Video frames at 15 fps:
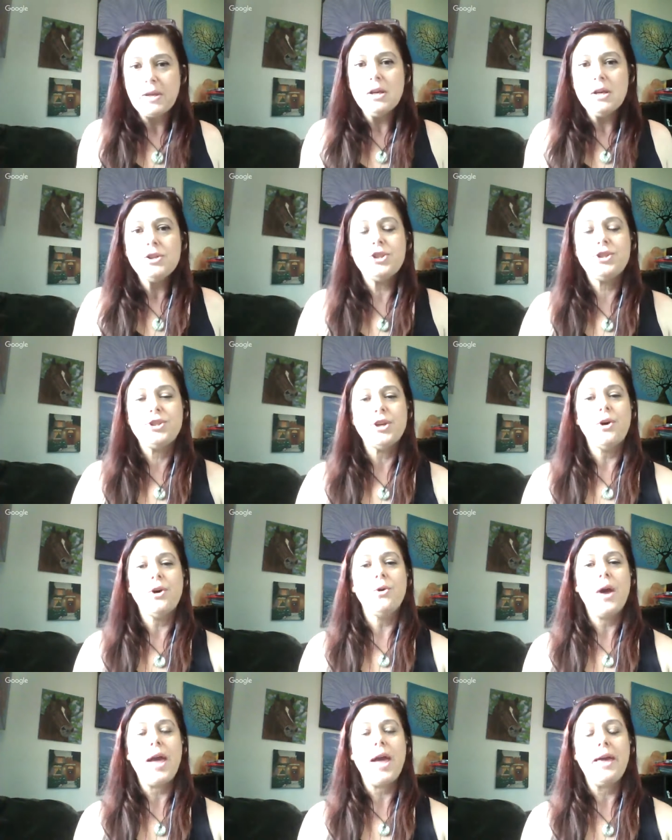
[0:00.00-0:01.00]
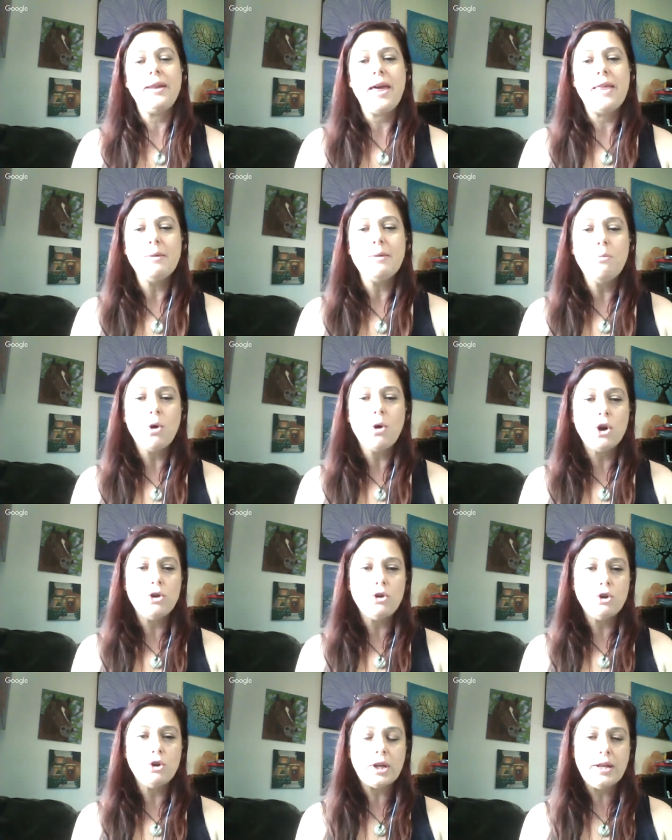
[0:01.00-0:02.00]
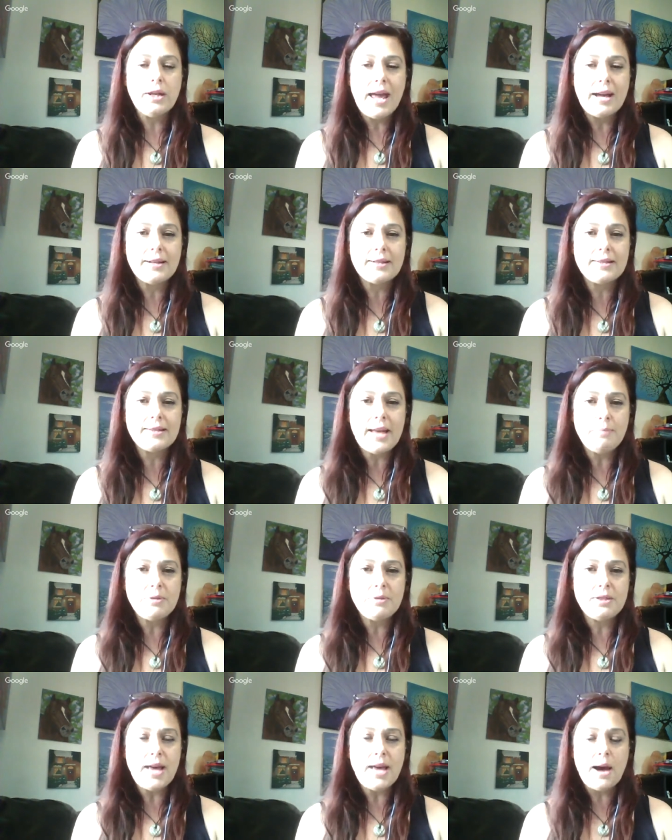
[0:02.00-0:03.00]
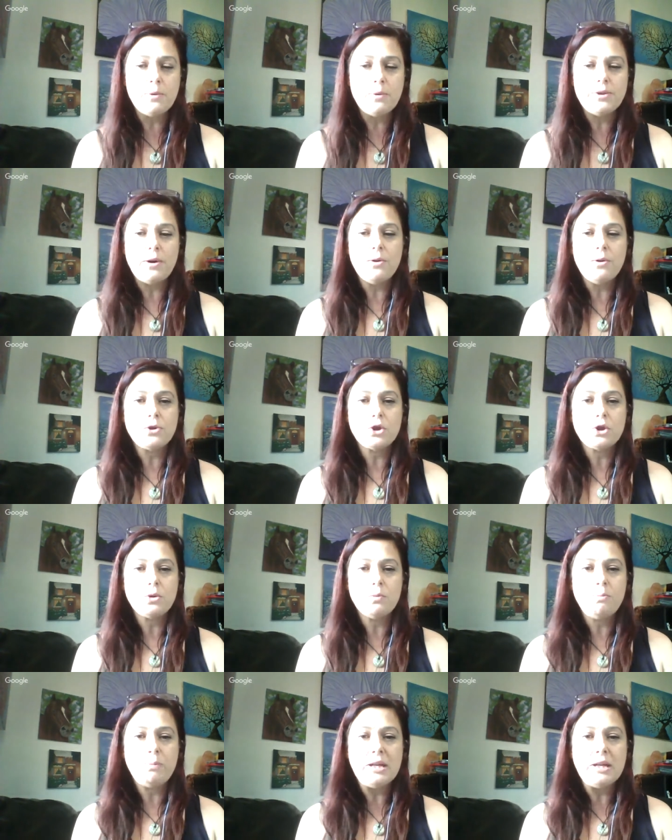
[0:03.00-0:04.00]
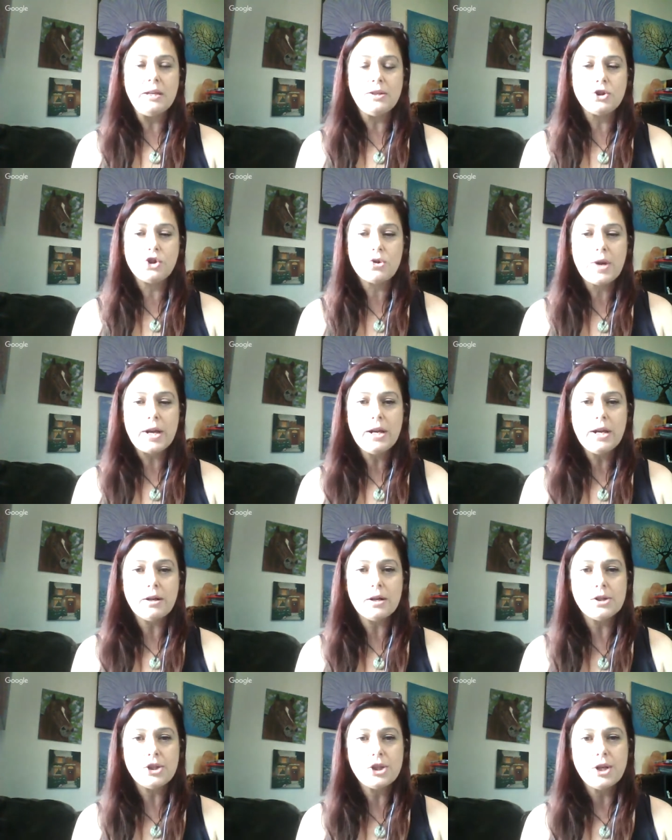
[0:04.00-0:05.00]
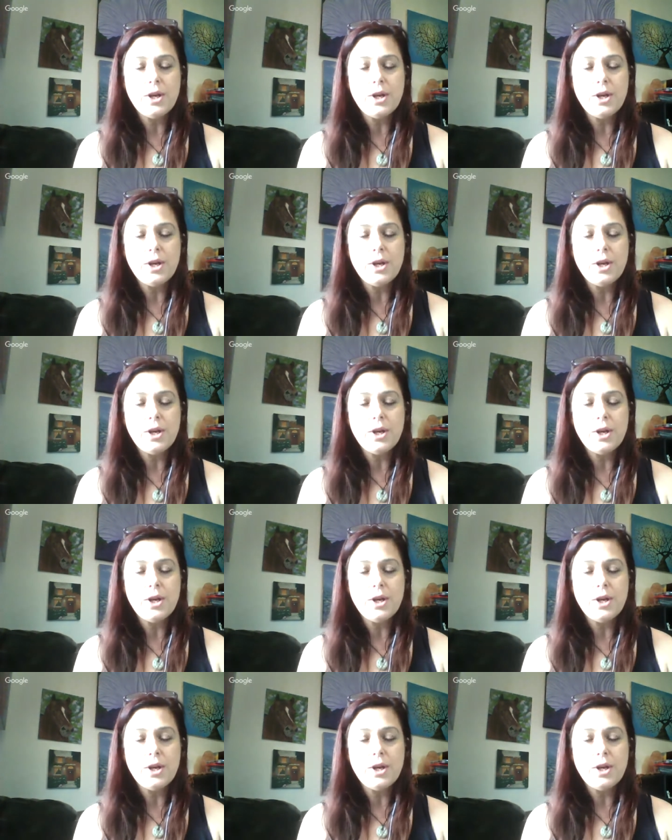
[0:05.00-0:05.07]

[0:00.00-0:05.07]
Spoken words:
So, and the more you can accept that without being triggered,